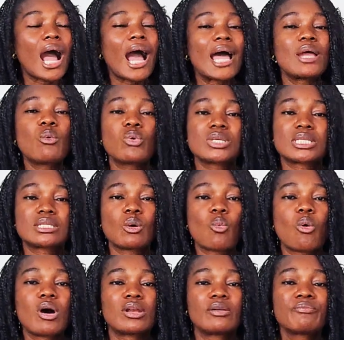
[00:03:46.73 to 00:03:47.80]
I was the
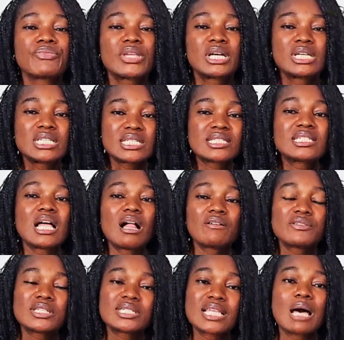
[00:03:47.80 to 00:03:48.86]
one
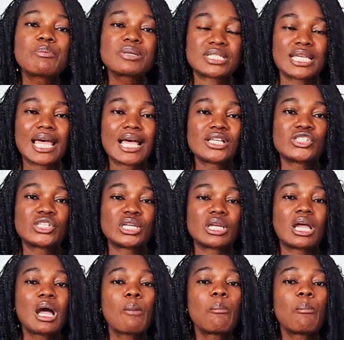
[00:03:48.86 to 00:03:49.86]
self-sabotaging